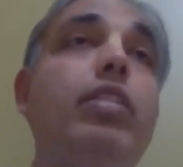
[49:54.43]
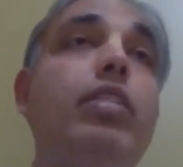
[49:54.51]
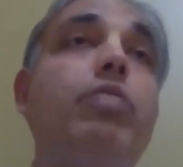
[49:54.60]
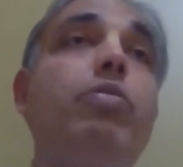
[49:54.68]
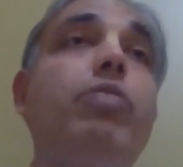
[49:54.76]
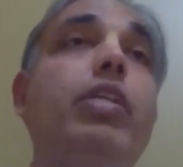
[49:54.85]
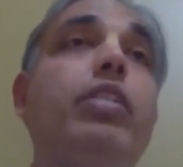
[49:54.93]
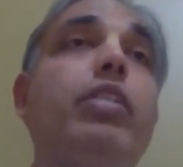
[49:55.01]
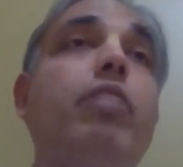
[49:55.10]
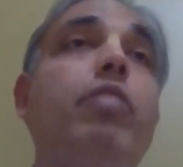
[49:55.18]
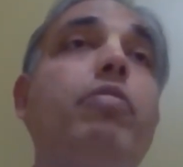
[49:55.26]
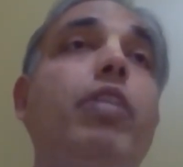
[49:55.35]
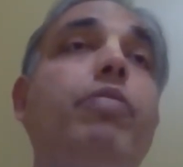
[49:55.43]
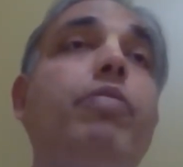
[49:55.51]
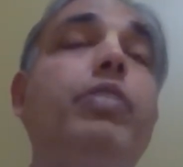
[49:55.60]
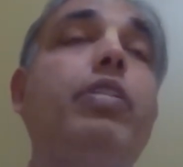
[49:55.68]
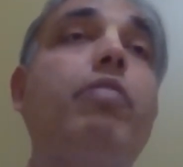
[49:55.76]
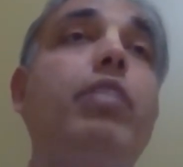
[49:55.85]
That's why we are serving. Wife
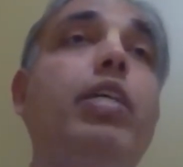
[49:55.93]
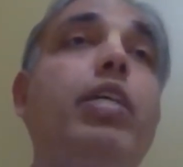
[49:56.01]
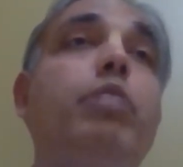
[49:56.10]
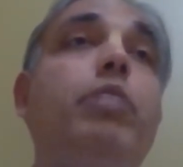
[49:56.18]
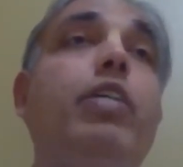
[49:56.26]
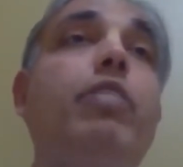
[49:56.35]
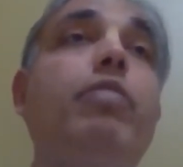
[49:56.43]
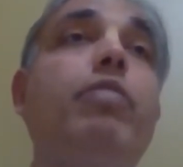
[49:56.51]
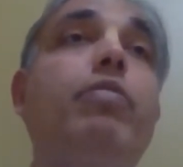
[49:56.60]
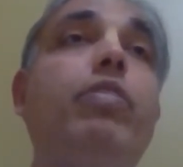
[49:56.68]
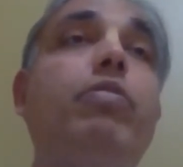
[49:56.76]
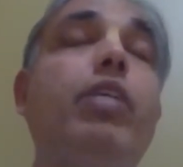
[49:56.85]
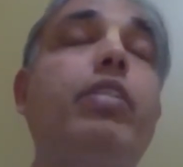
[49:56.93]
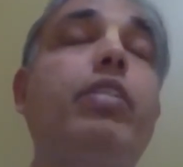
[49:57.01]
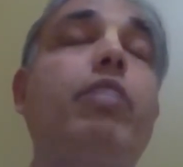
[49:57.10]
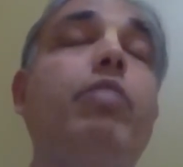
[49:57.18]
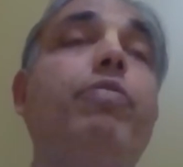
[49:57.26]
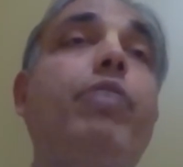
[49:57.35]
is serving husband, we are
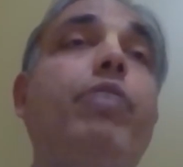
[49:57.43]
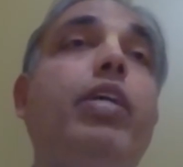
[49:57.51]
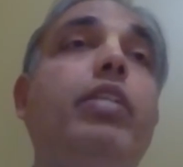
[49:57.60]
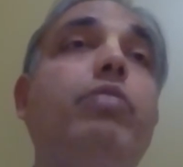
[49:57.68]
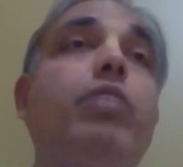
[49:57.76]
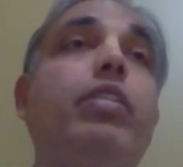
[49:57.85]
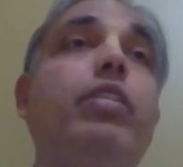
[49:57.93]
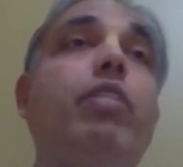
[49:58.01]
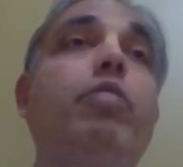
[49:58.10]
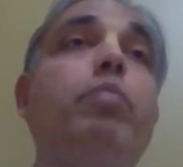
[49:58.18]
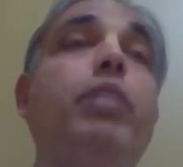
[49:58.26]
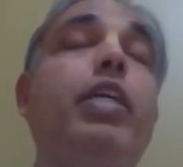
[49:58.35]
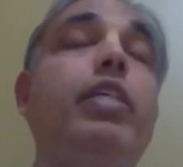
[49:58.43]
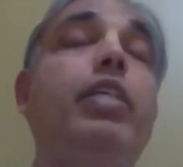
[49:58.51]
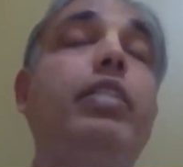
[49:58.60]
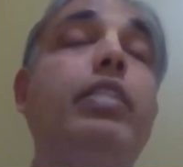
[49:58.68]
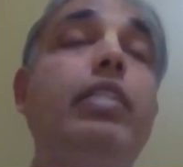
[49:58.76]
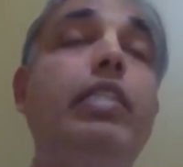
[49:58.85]
serving friends, we are serving
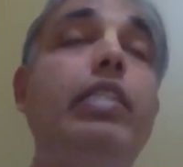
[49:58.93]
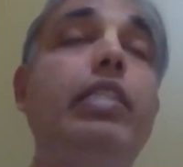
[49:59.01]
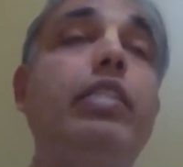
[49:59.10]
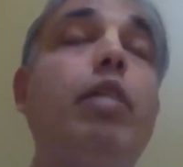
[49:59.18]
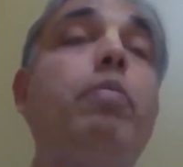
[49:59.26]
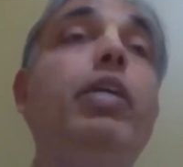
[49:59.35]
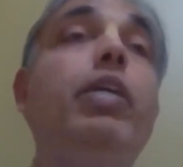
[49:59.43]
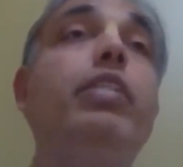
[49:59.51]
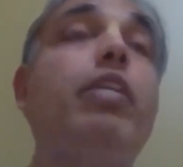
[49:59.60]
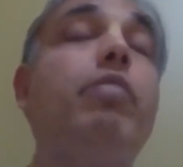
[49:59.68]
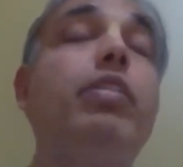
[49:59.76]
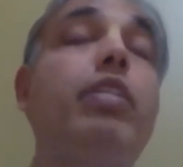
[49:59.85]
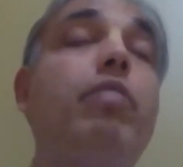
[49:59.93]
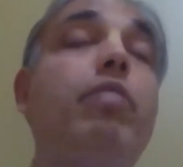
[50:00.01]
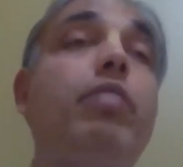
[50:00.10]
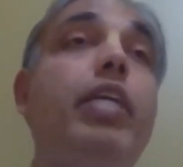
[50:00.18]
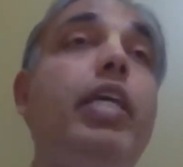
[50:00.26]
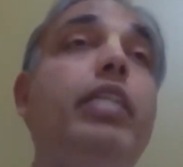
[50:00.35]
parents. Somebody is
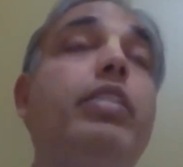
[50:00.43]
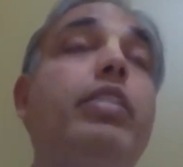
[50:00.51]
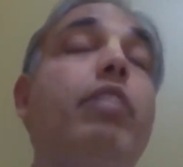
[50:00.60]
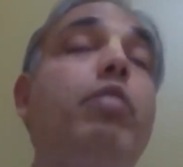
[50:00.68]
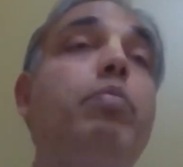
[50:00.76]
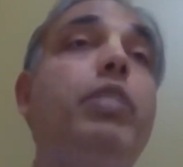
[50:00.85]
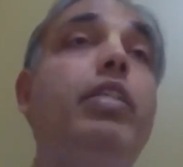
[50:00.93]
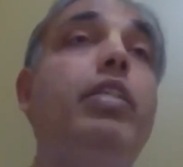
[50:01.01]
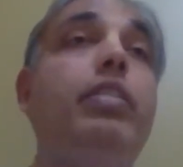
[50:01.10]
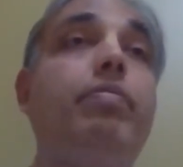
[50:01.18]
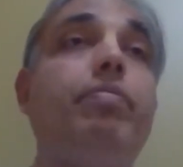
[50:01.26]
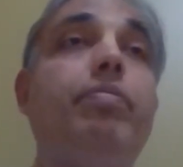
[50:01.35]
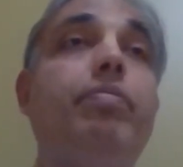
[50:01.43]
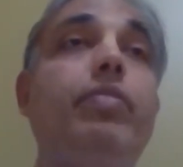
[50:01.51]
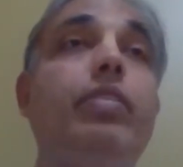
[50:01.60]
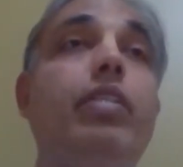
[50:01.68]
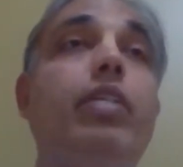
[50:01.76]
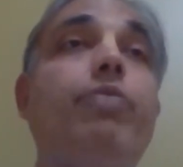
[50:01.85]
serving. A is serving B.
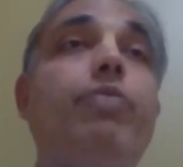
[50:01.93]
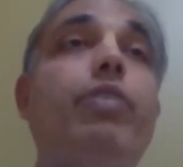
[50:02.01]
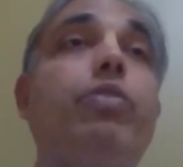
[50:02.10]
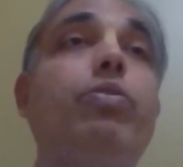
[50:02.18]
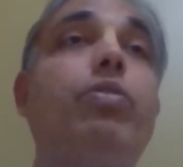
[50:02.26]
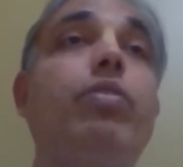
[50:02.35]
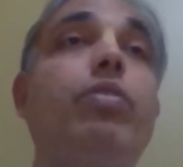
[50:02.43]
That's for sure.